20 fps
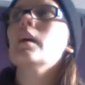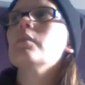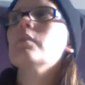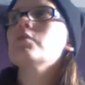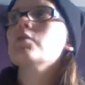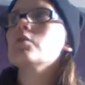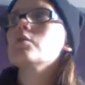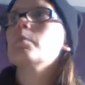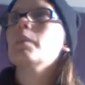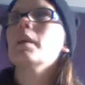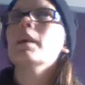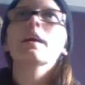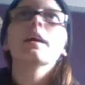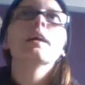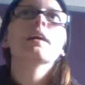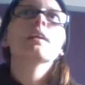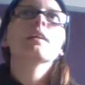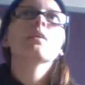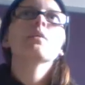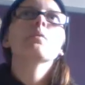I've just been
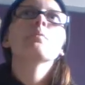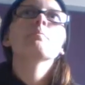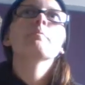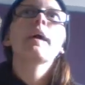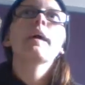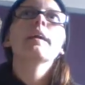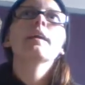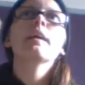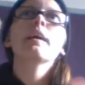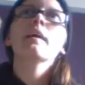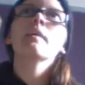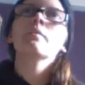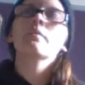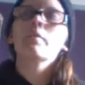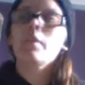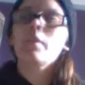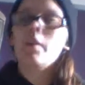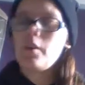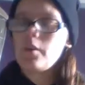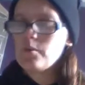getting little mailer
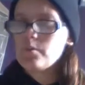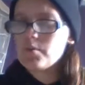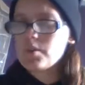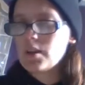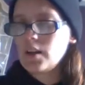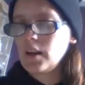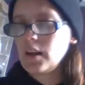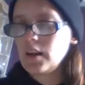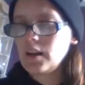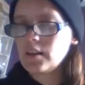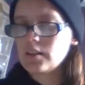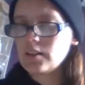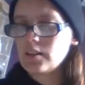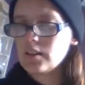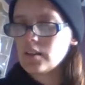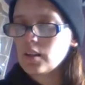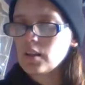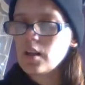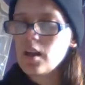envelopes and the